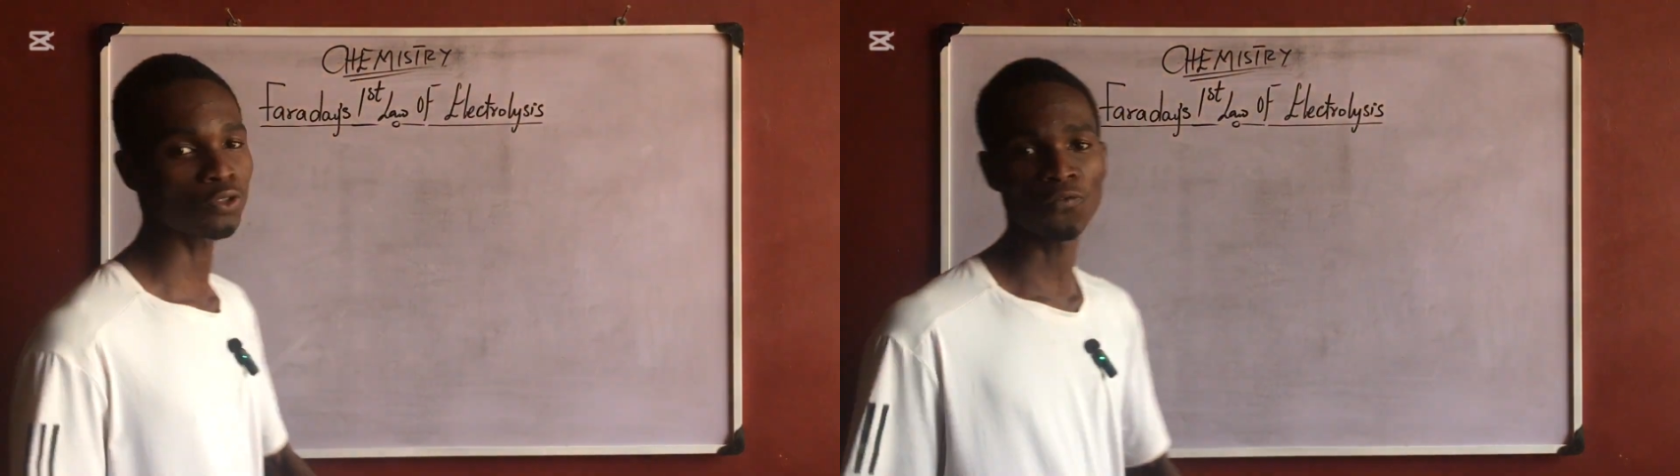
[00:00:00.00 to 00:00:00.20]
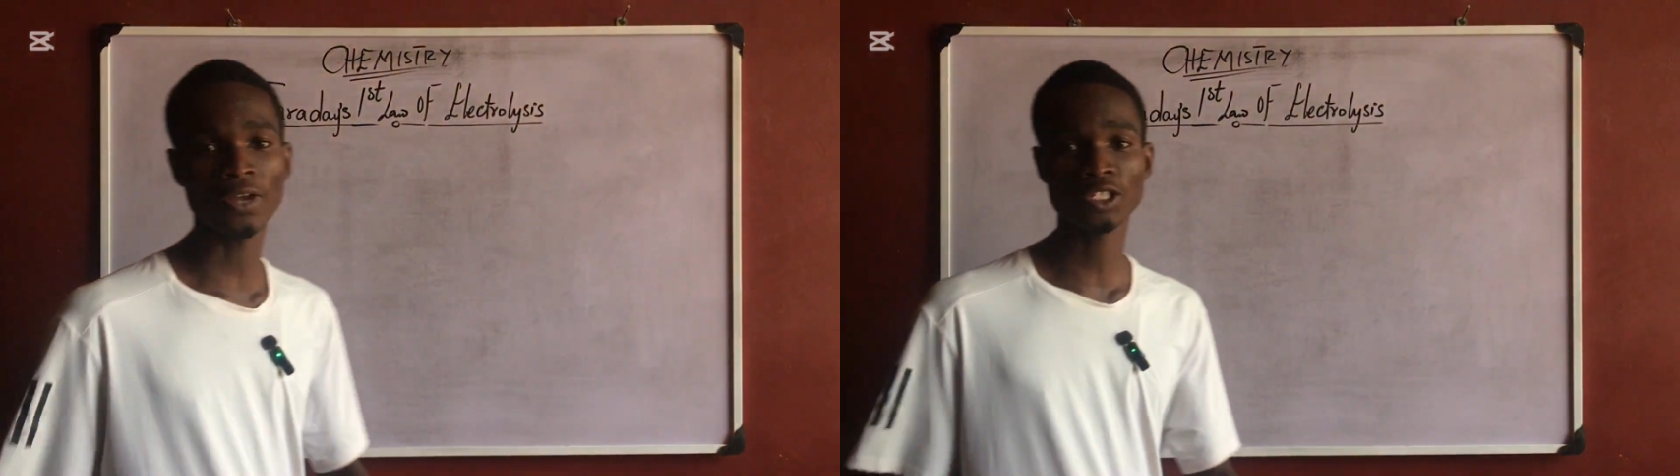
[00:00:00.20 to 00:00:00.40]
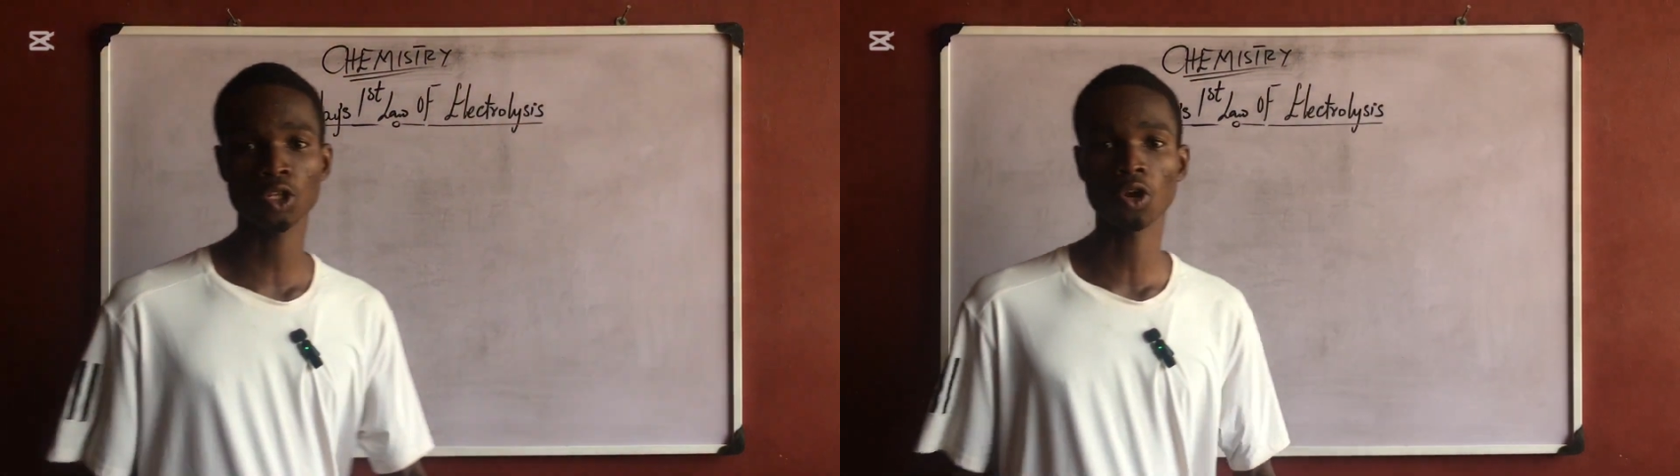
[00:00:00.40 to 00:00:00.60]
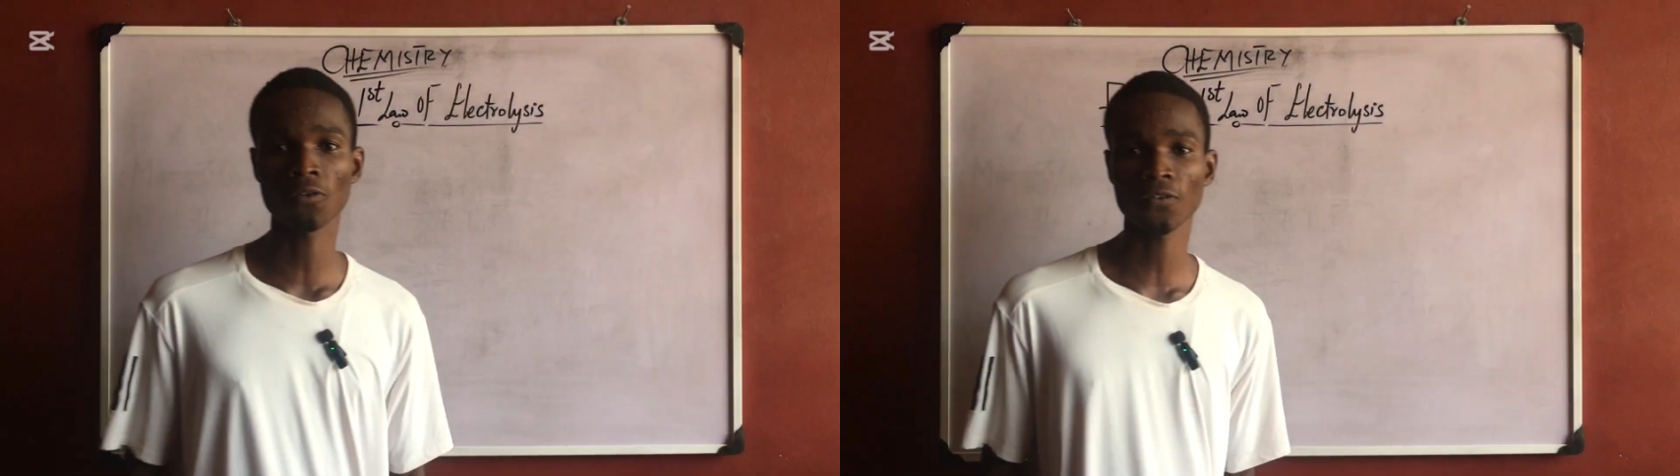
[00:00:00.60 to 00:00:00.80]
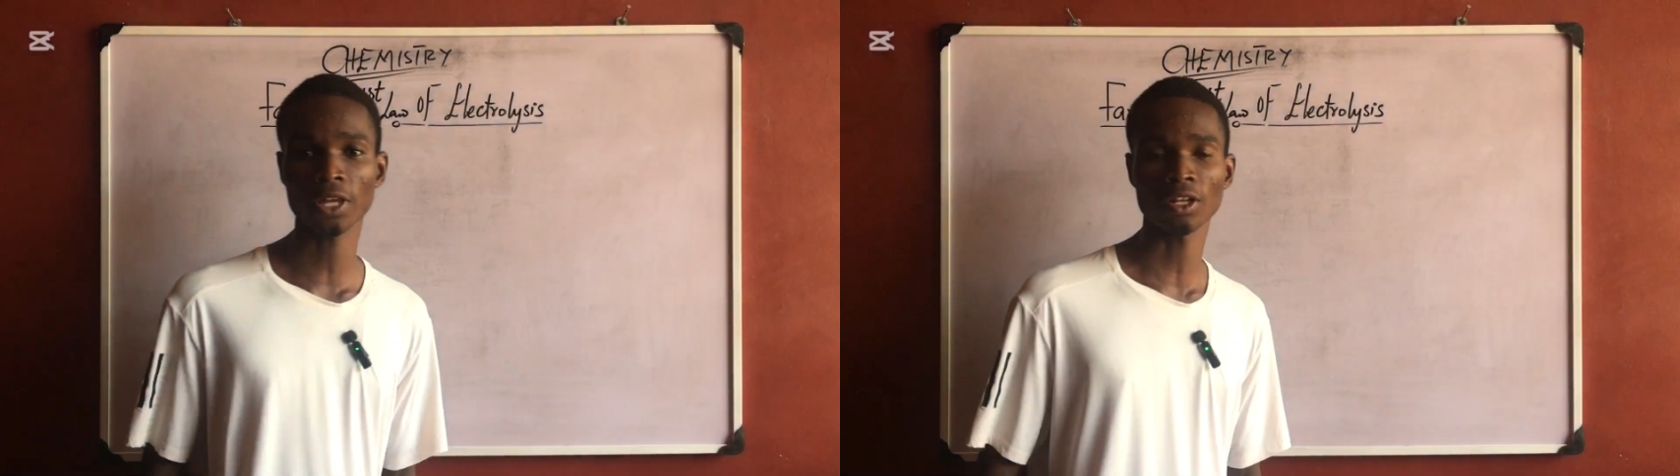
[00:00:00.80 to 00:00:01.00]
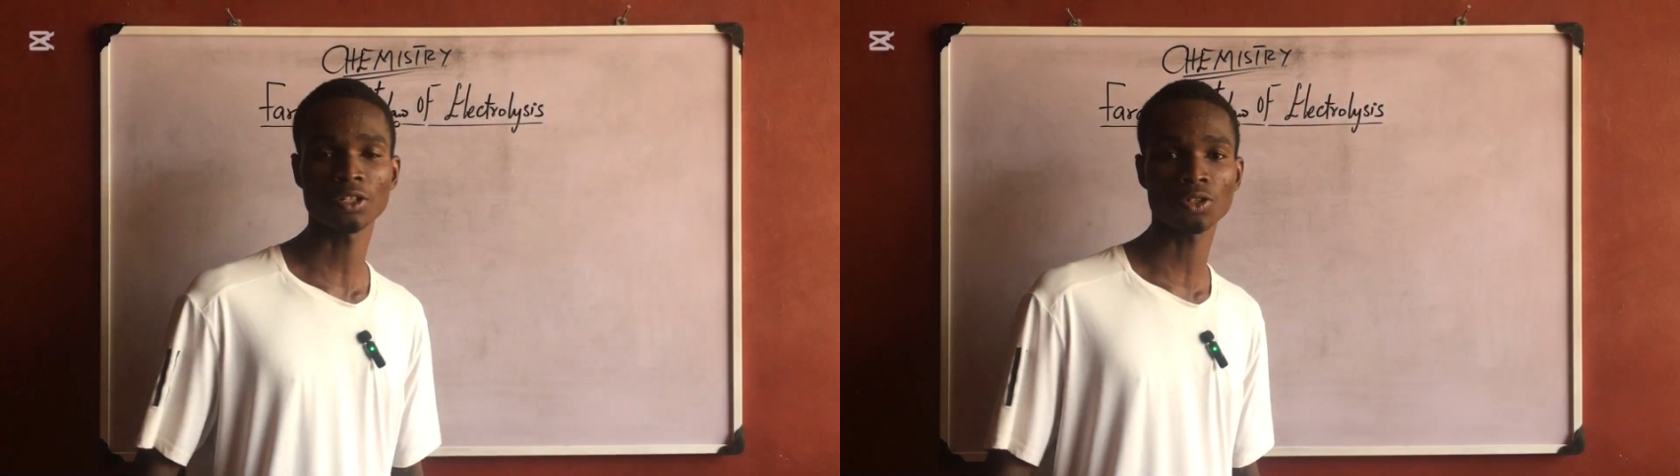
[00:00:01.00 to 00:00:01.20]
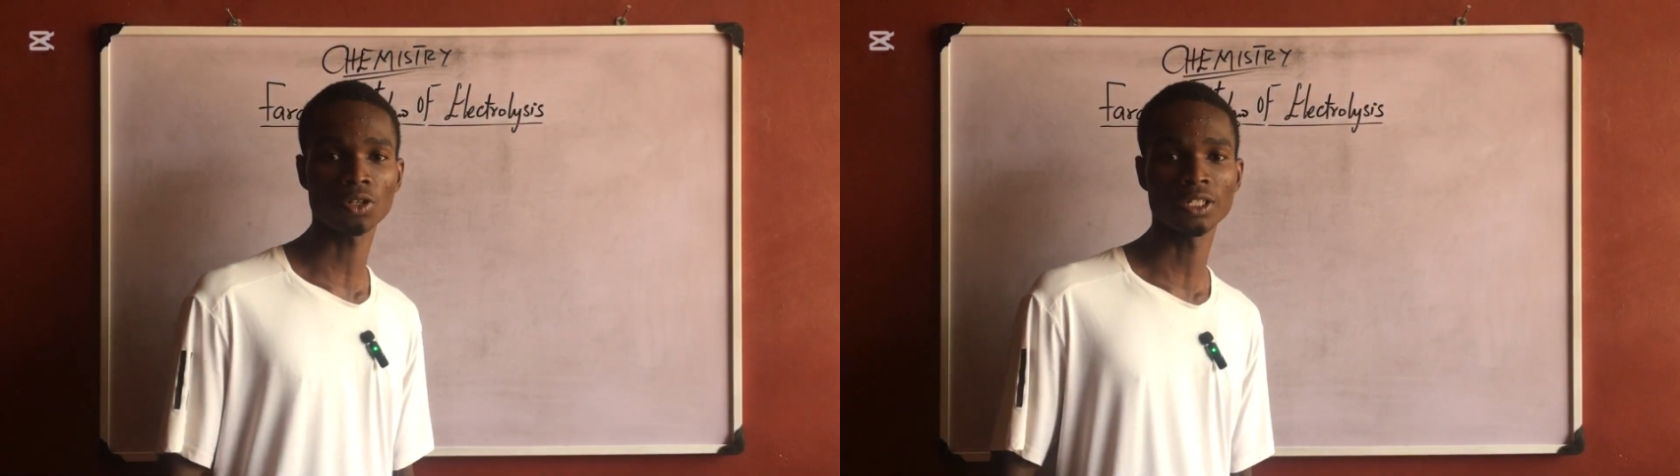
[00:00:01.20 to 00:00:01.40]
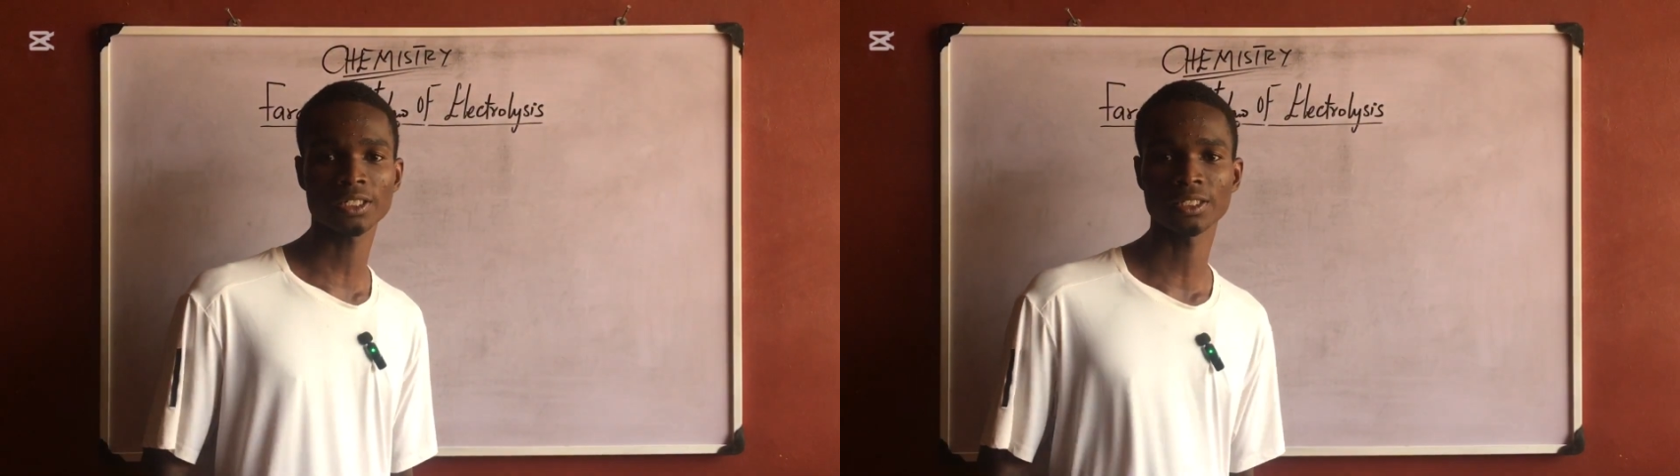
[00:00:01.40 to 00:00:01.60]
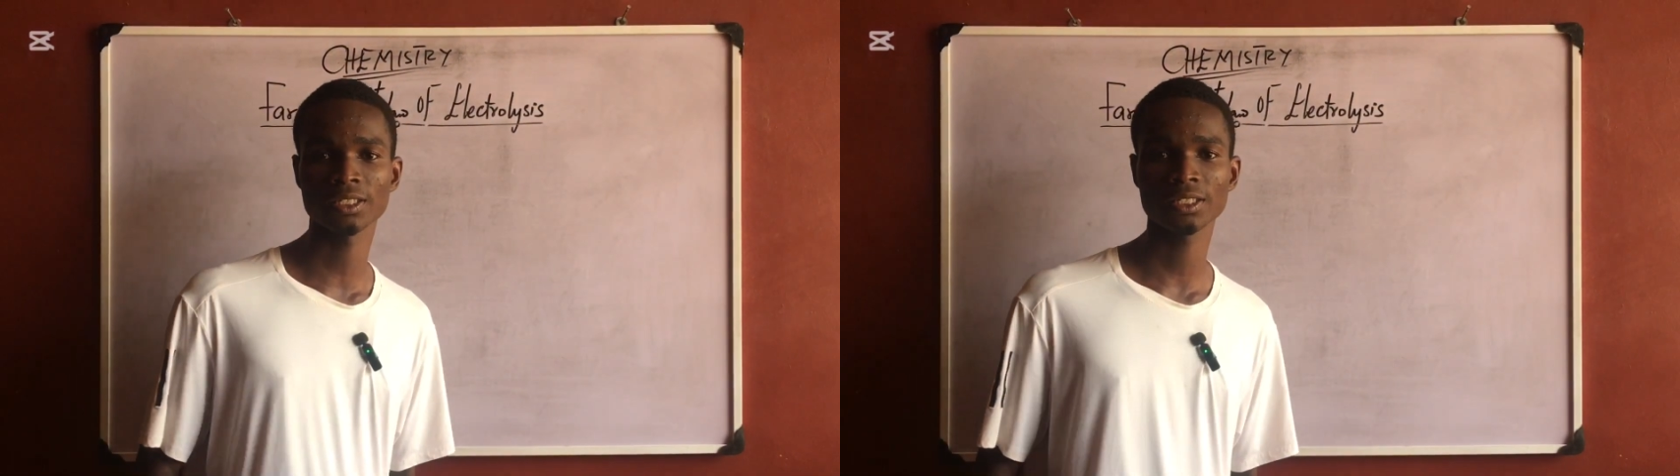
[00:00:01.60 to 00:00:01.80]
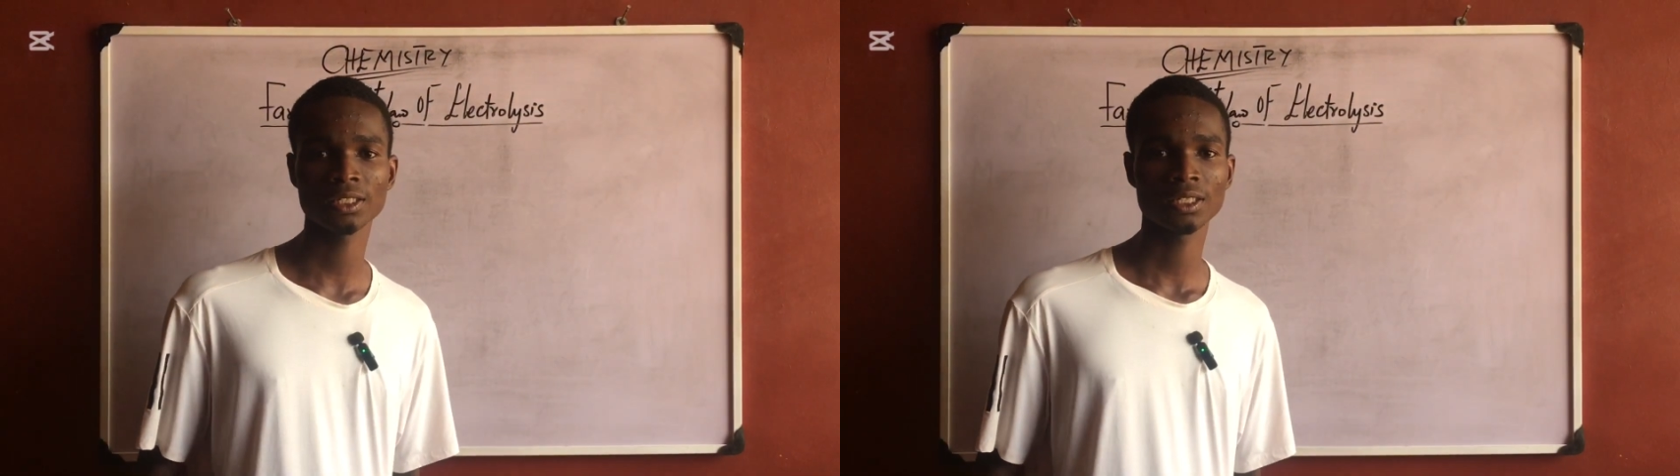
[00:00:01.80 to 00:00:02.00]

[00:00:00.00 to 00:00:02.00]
to first law of electrolysis,